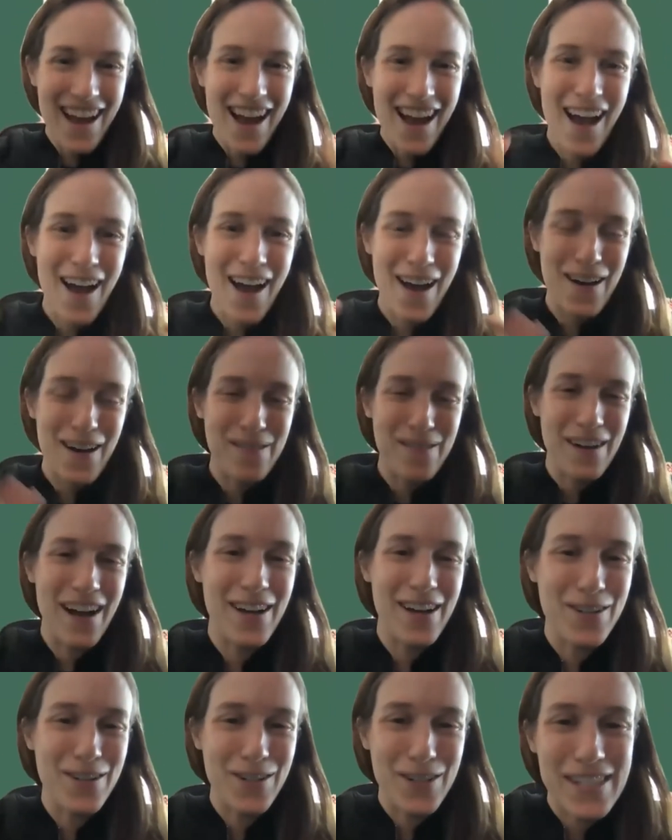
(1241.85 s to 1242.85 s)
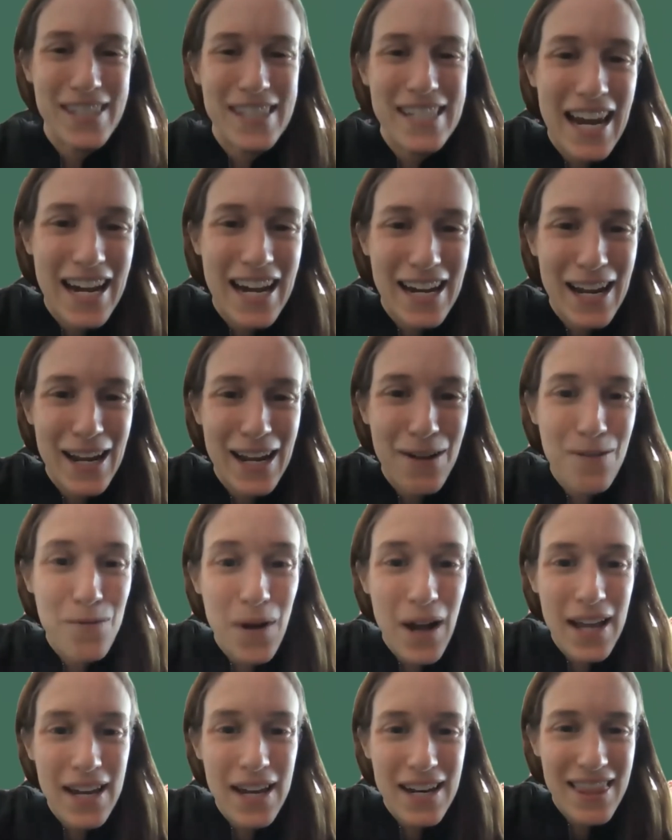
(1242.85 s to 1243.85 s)
understanding
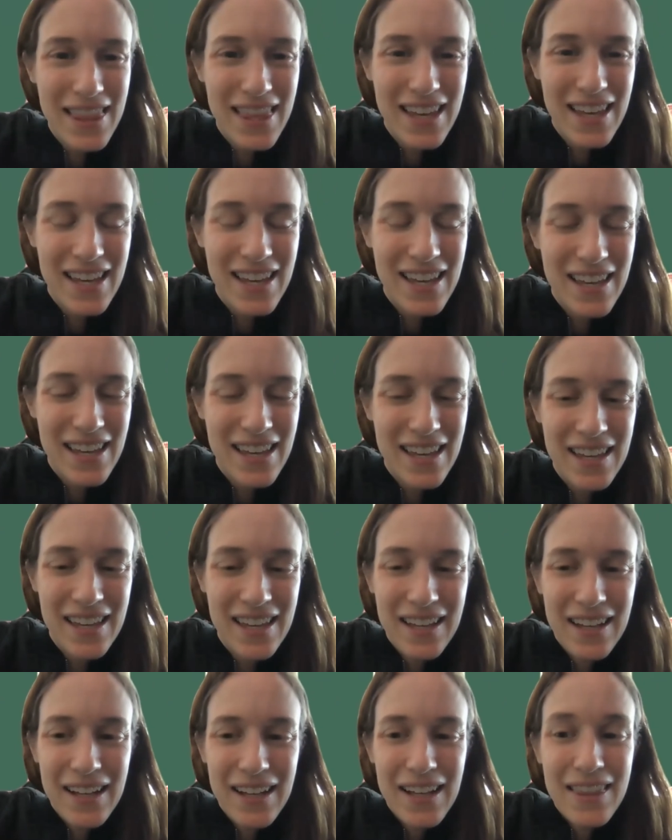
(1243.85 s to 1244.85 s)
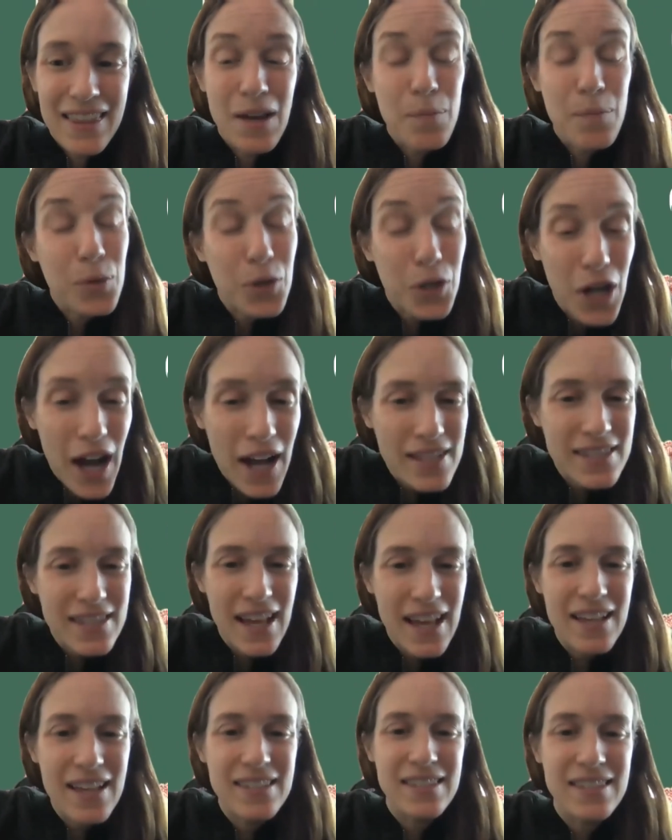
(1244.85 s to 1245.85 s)
what the
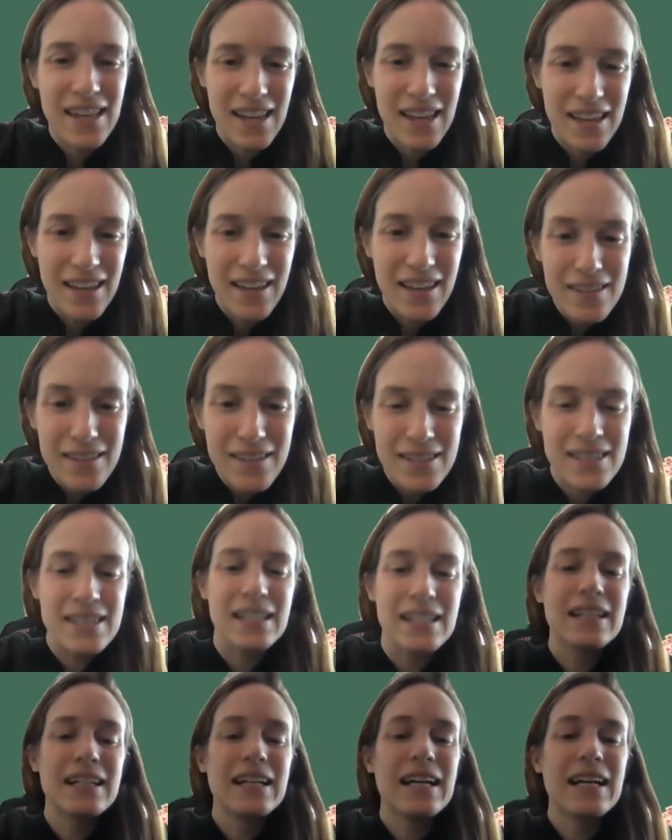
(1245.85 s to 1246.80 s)
process is.